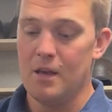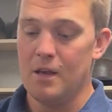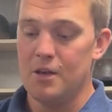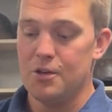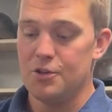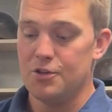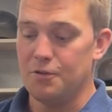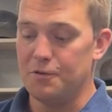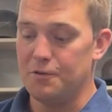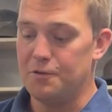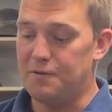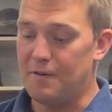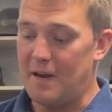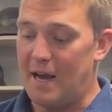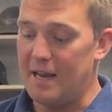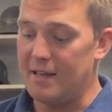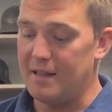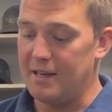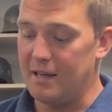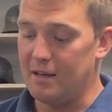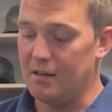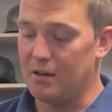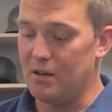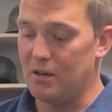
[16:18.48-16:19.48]
So
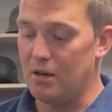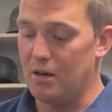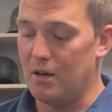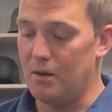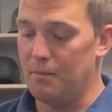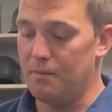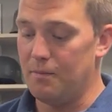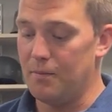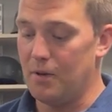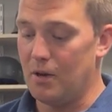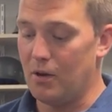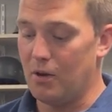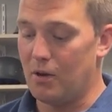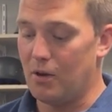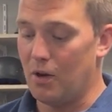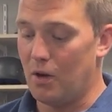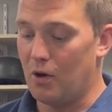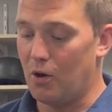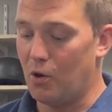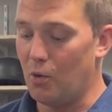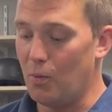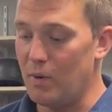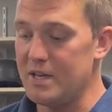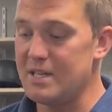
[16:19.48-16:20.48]
finding a
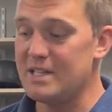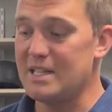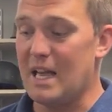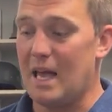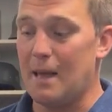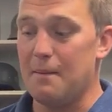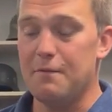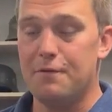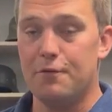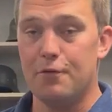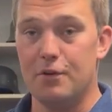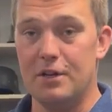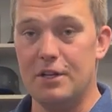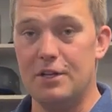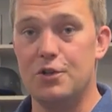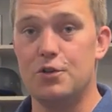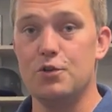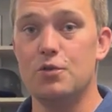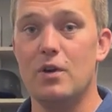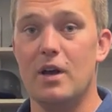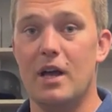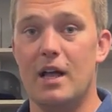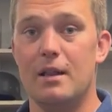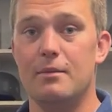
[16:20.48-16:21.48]
Quist
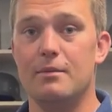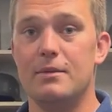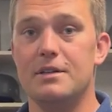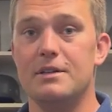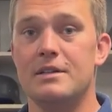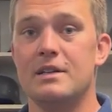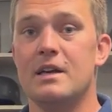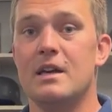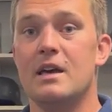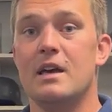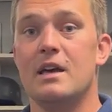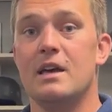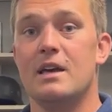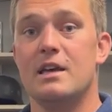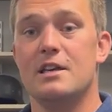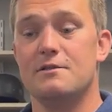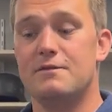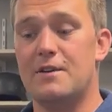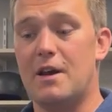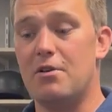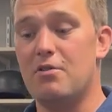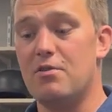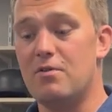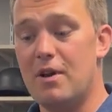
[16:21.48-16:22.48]
M42 helmet is
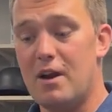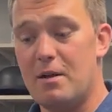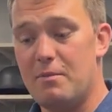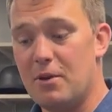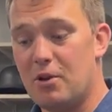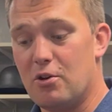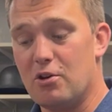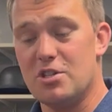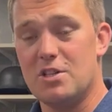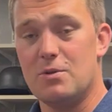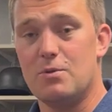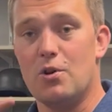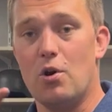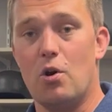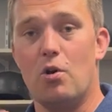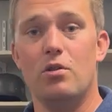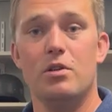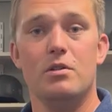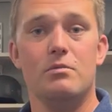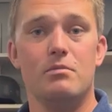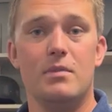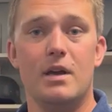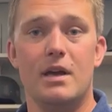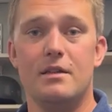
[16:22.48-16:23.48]
very rare because they were
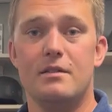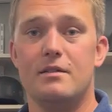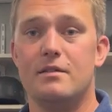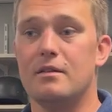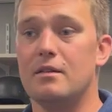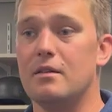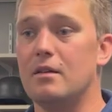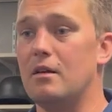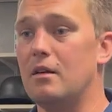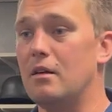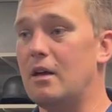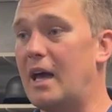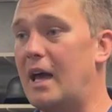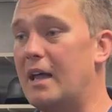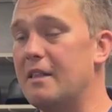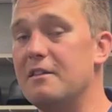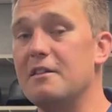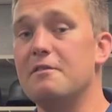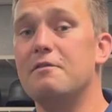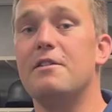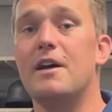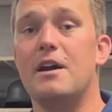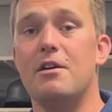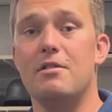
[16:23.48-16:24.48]
only made at
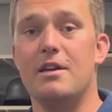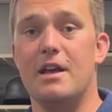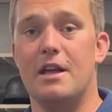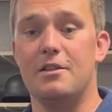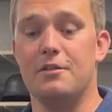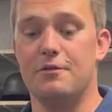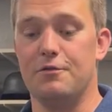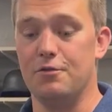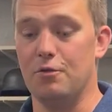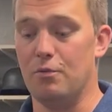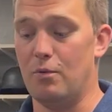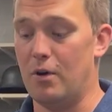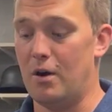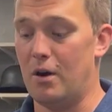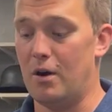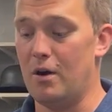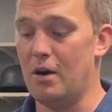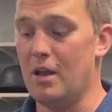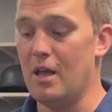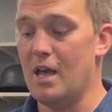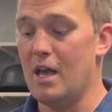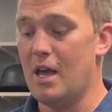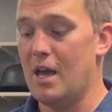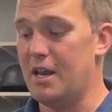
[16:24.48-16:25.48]
the very end of the war.
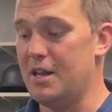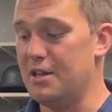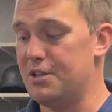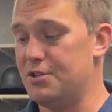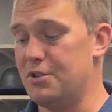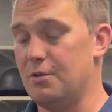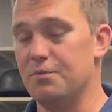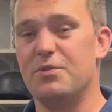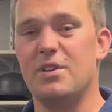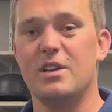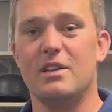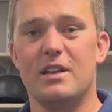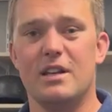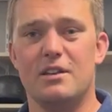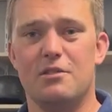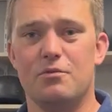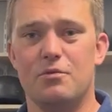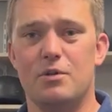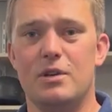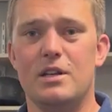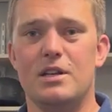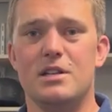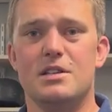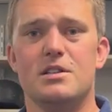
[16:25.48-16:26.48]
And it's something that
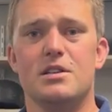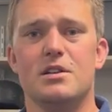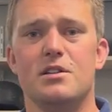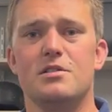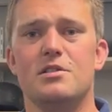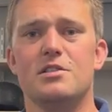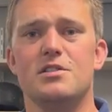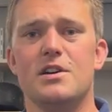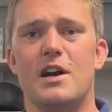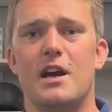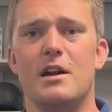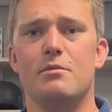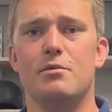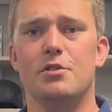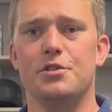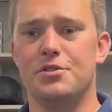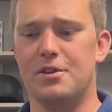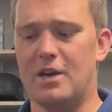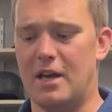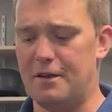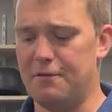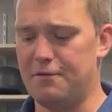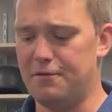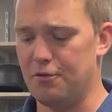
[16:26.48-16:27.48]
really is desirable to
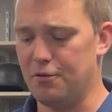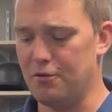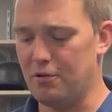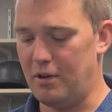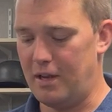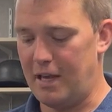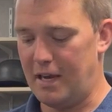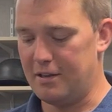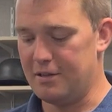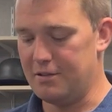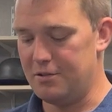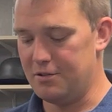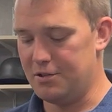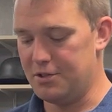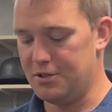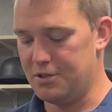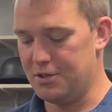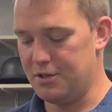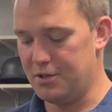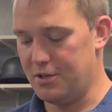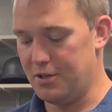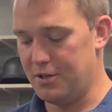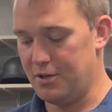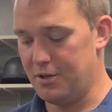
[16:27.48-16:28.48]
have for collectors.
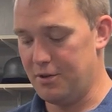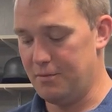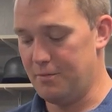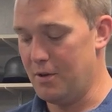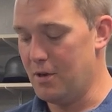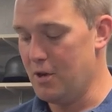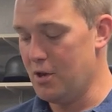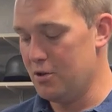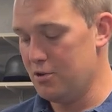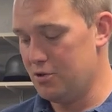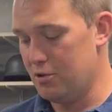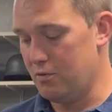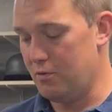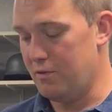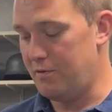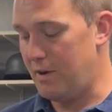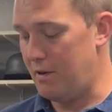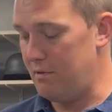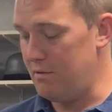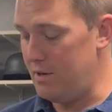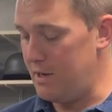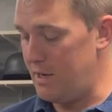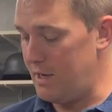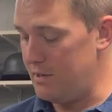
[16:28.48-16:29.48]
So a
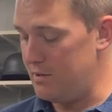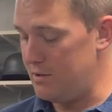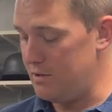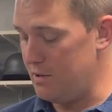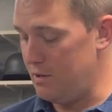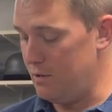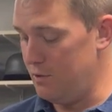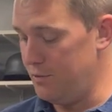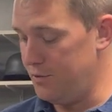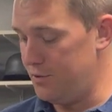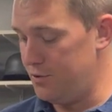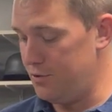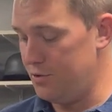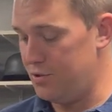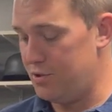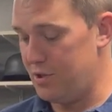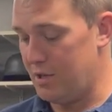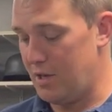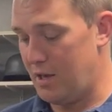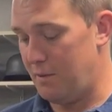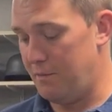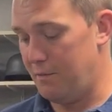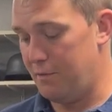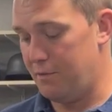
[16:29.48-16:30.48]
very nice Luftschutz
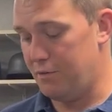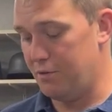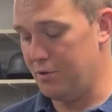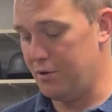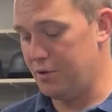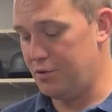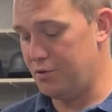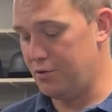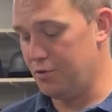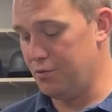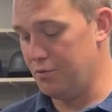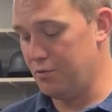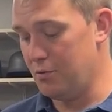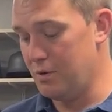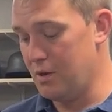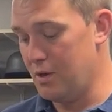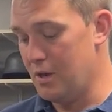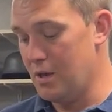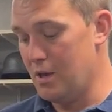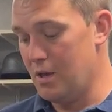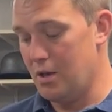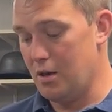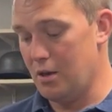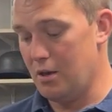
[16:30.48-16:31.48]
M42
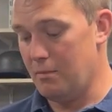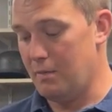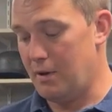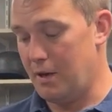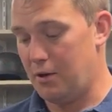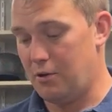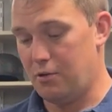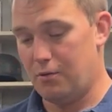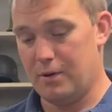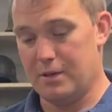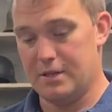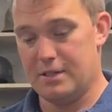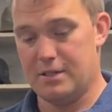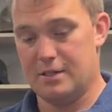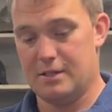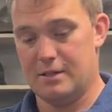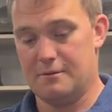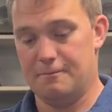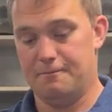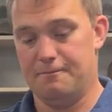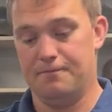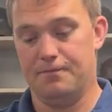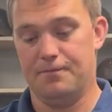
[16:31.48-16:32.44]
by Quist.